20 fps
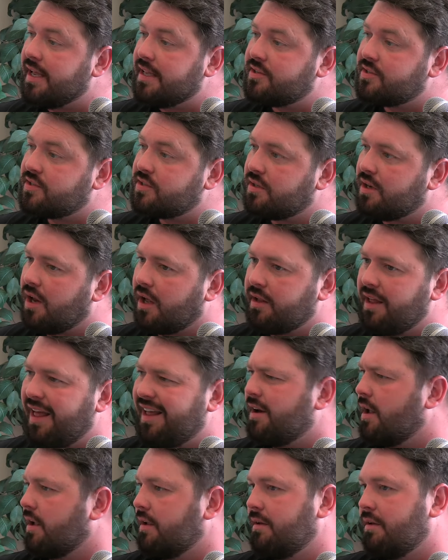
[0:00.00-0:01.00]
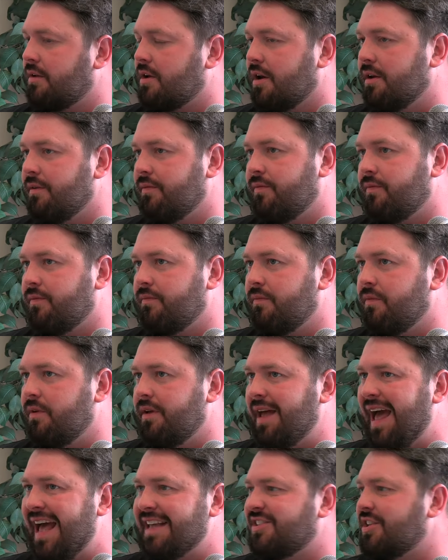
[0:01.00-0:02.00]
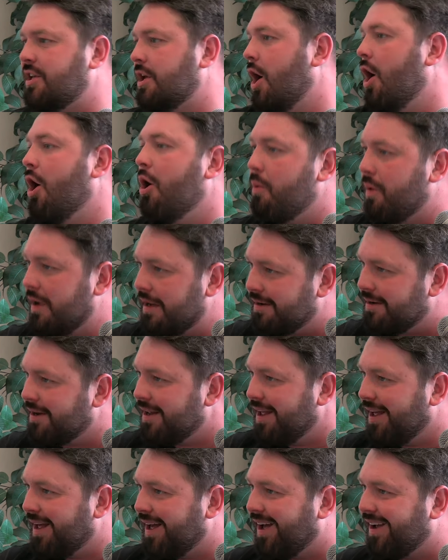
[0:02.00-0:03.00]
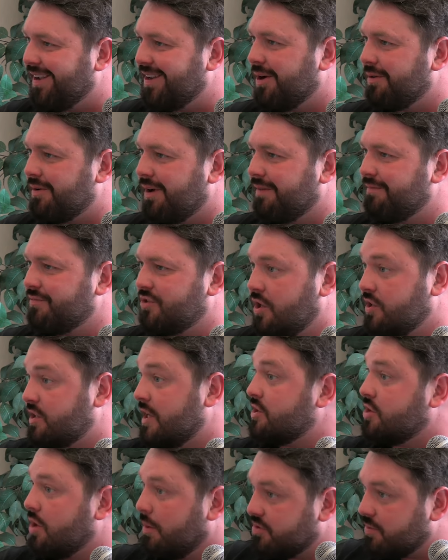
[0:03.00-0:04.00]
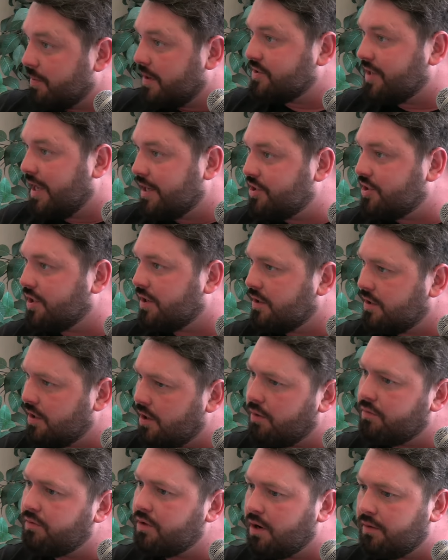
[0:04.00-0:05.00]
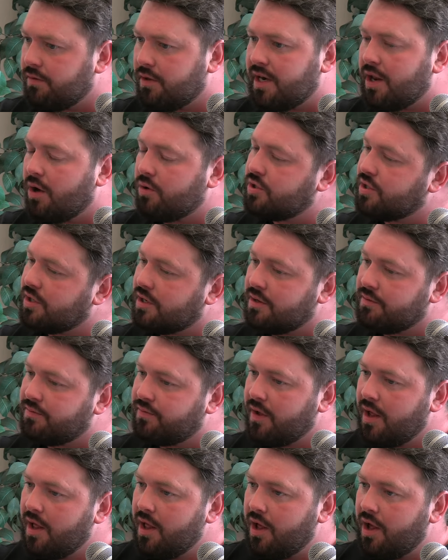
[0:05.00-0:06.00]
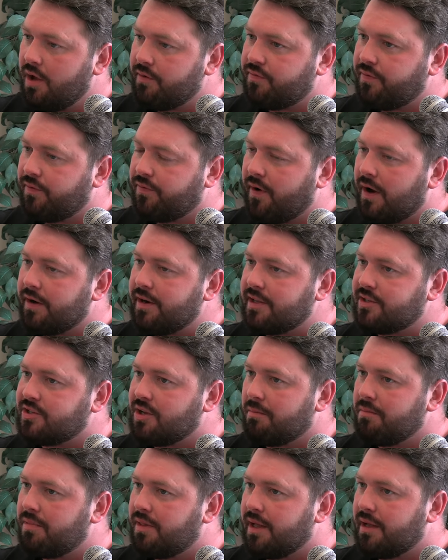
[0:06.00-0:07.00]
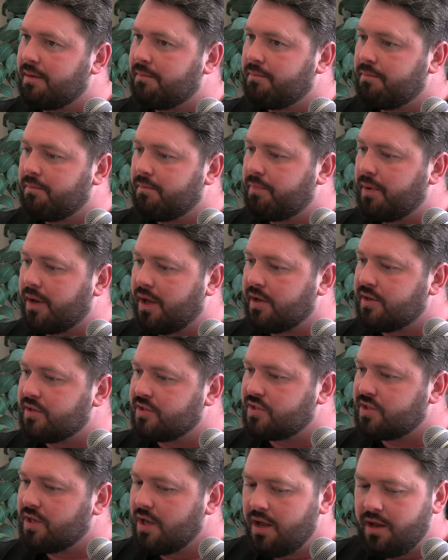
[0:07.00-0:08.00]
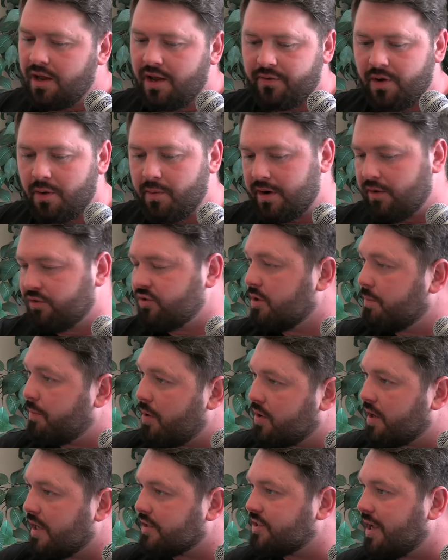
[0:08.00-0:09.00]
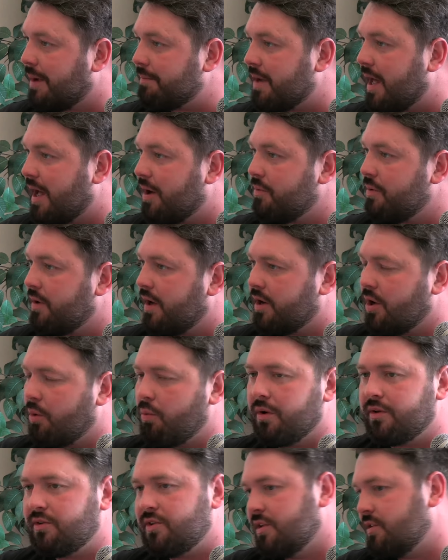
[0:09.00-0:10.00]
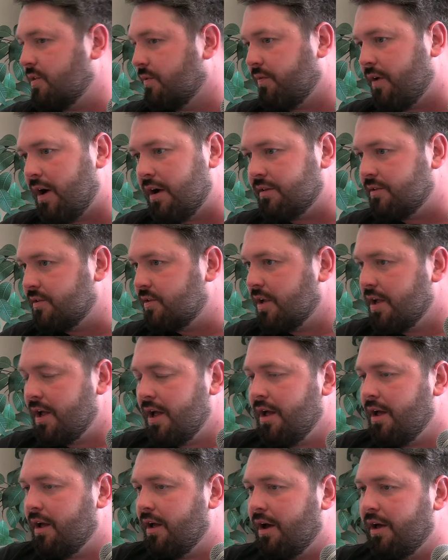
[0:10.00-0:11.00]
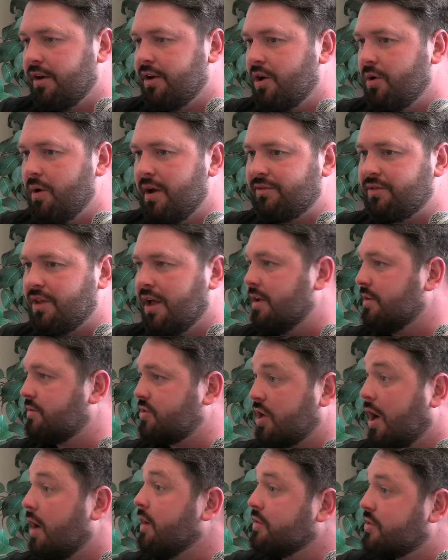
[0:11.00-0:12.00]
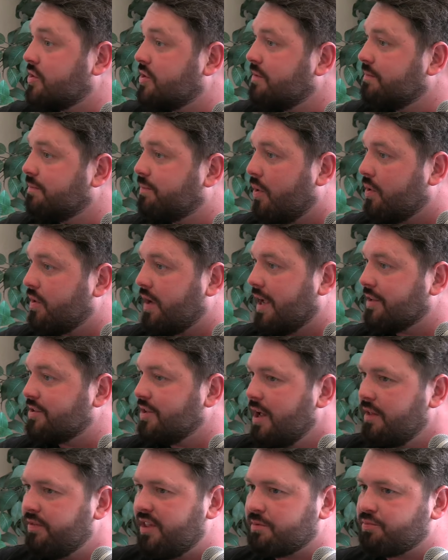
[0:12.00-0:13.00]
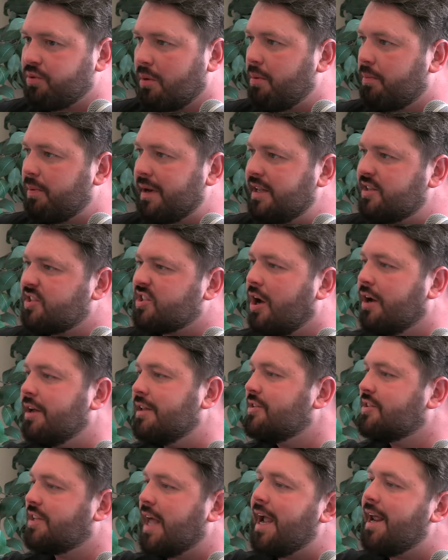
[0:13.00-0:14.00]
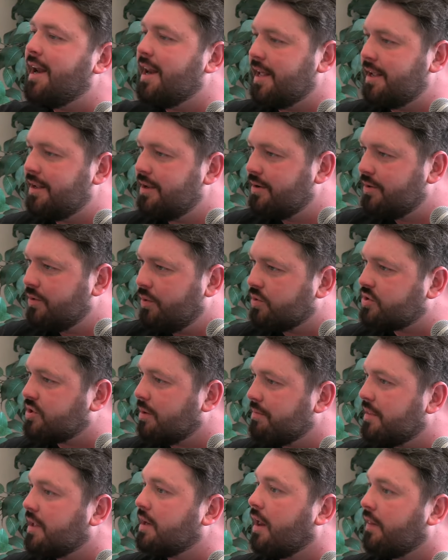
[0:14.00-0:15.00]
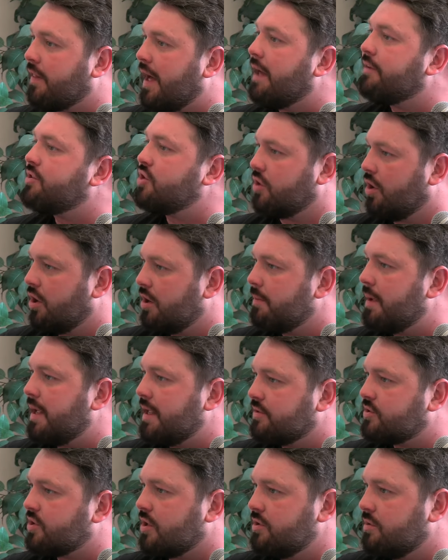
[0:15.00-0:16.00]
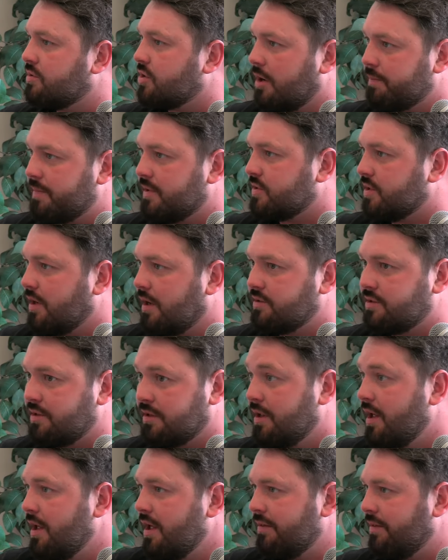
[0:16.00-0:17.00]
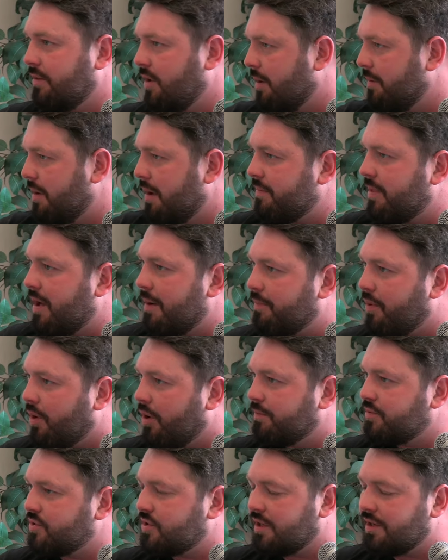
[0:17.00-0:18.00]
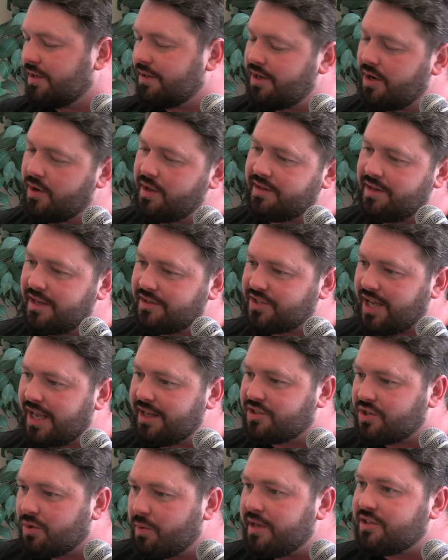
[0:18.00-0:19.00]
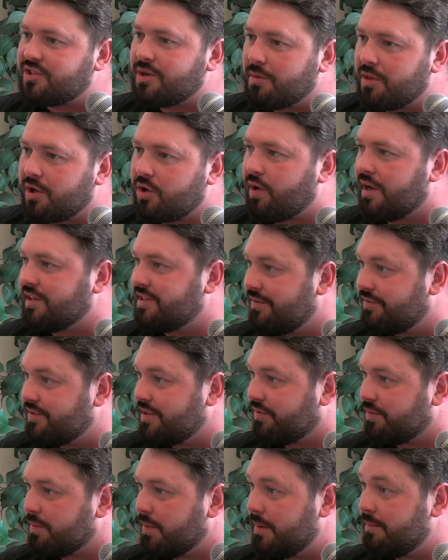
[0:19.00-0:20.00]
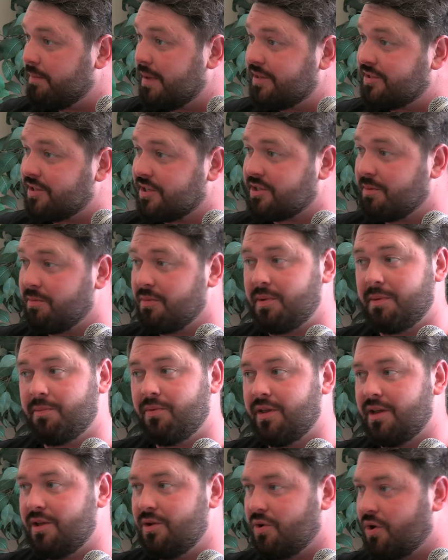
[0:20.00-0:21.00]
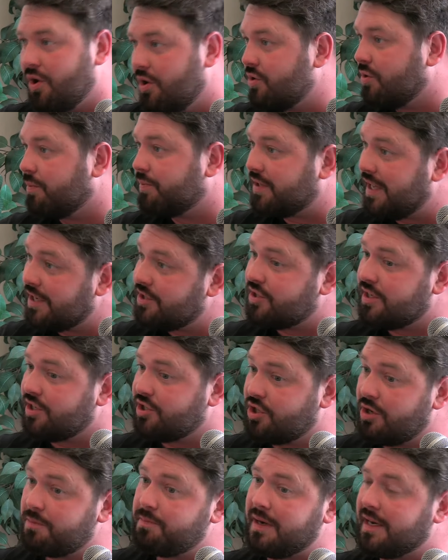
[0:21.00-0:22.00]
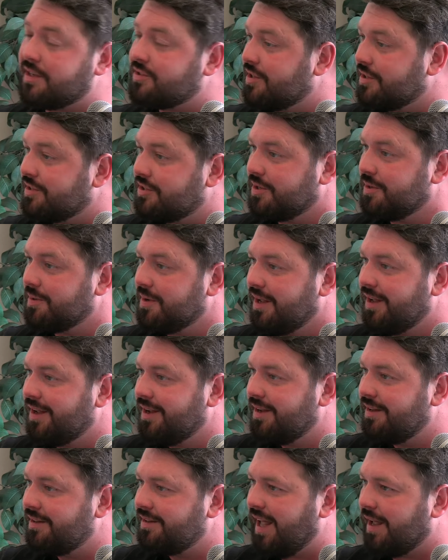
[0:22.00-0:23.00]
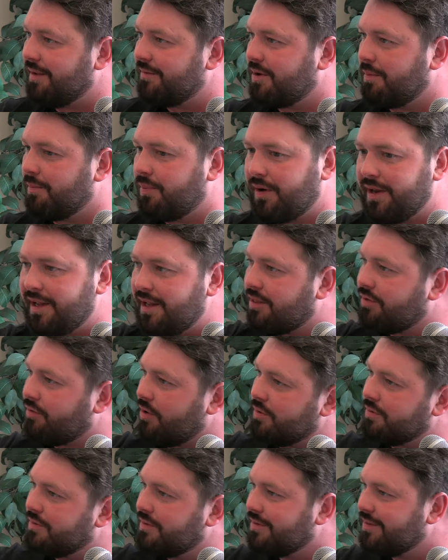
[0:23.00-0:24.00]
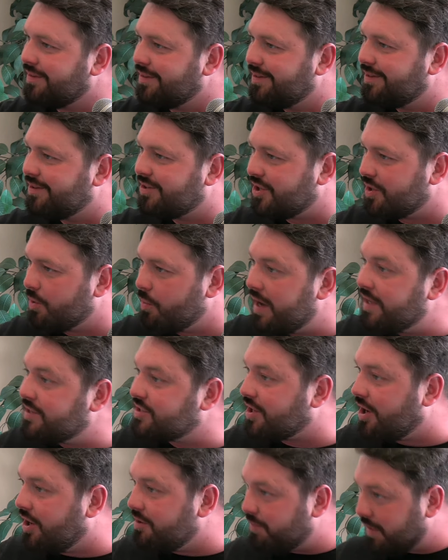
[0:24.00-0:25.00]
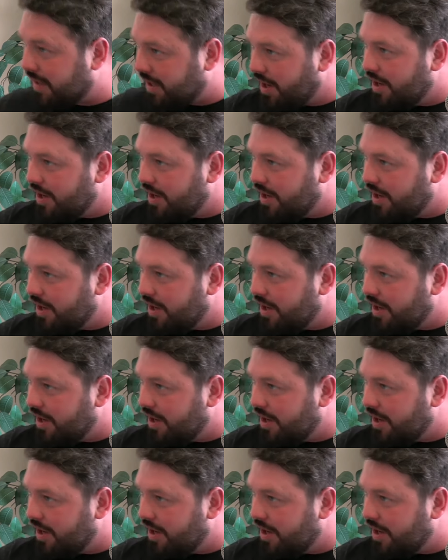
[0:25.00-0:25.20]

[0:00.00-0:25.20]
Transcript: It's like like kind of SEO and uh, you know like search engine optimization and you know the, the, notion of of finding something because if I went onto the podcast app now and I wanted to find I don't know a, a science podcast, there's probably Science Daily or something yeah, like that. Yeah. Do you know what I mean? So you type in science and that, that, that pops, and you know it, it, takes away some of the creativity from it. It means that some people that you could or potentially should be listening to get completely thrown to the yeah, Yeah, it's